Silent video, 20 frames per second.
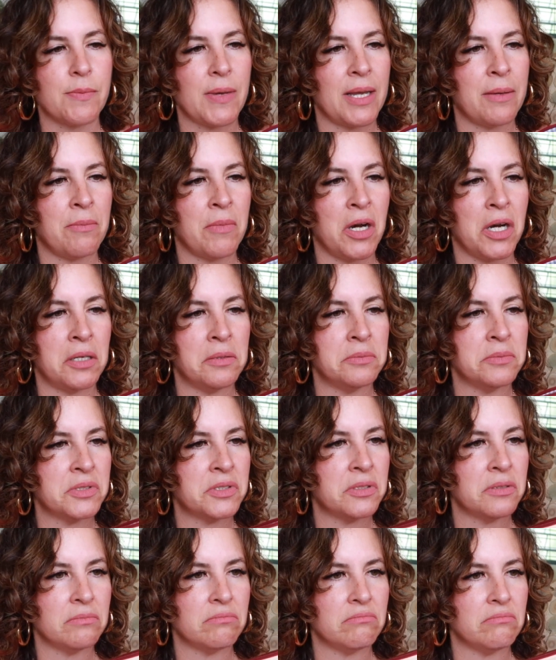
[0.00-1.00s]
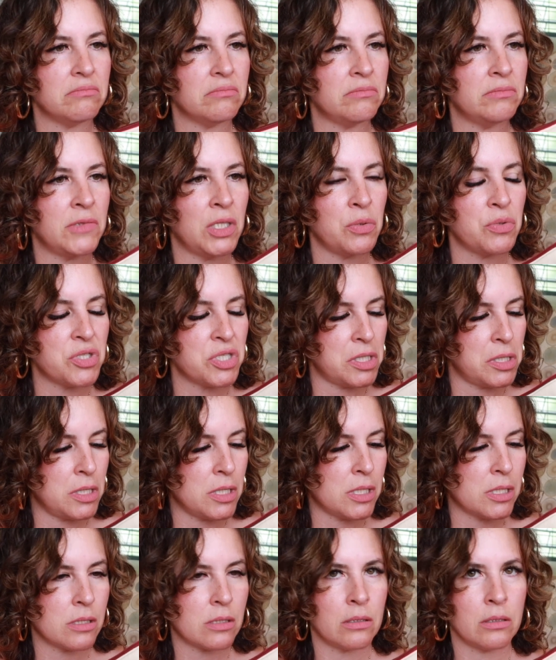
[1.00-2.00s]
my mom's
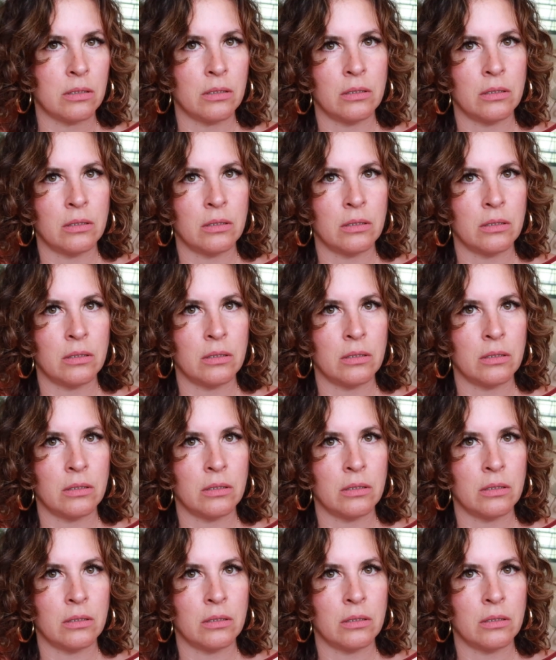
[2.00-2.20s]
Notions,